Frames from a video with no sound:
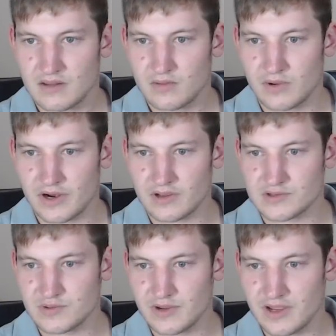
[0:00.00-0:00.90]
What
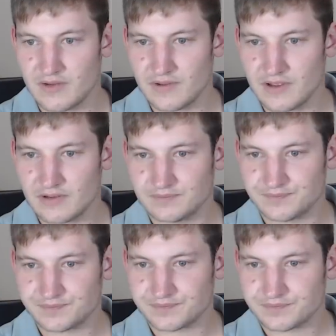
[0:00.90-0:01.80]
else do we have here?
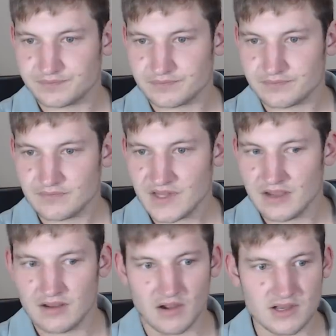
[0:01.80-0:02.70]

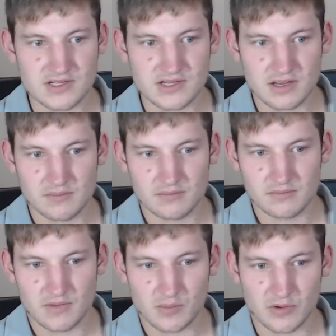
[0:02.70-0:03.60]
Guys,
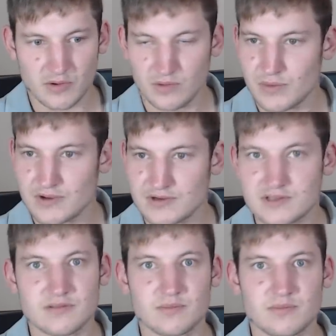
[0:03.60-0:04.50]
I'm gonna
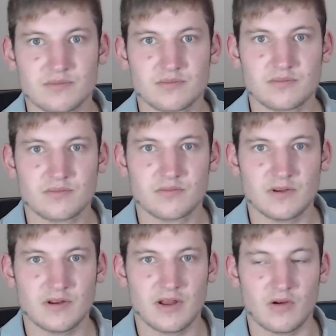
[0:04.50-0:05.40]
almost,
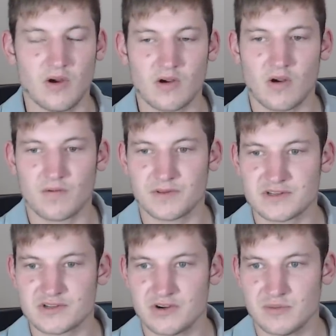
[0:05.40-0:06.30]
log off the
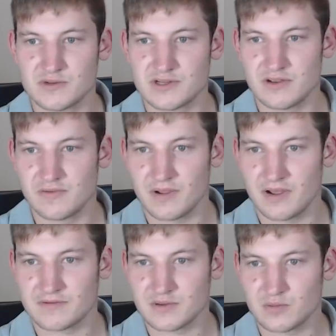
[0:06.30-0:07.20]
stream, so if you
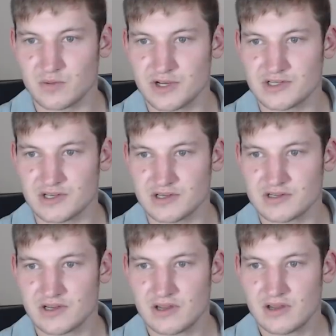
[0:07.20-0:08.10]
have some
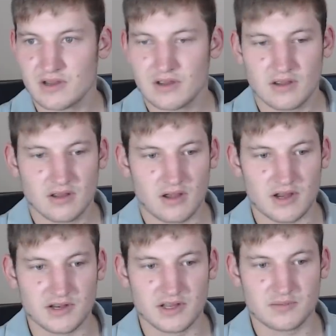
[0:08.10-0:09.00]
questions,
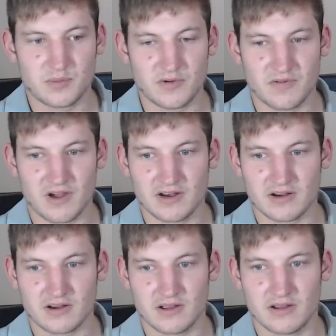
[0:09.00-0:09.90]
I did
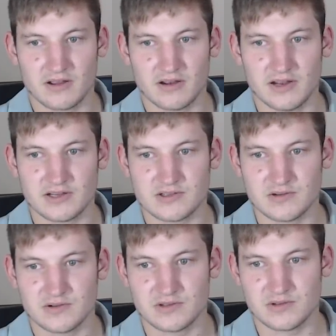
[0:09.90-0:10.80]
provide a link
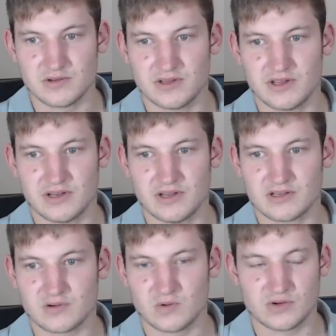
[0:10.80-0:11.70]
to the
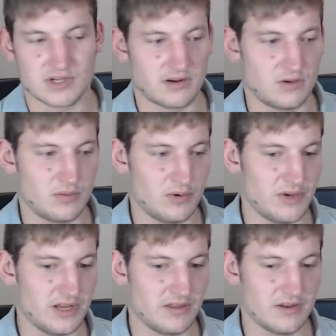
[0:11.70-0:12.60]
Discord channel. Will
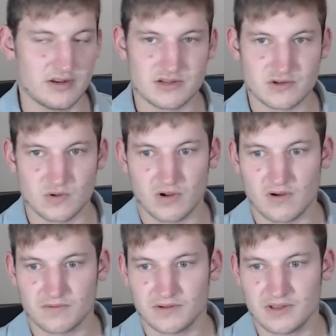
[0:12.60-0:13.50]
be in the Discord
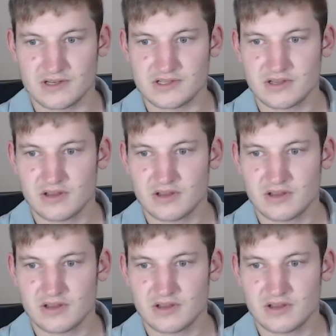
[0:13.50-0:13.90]
after this.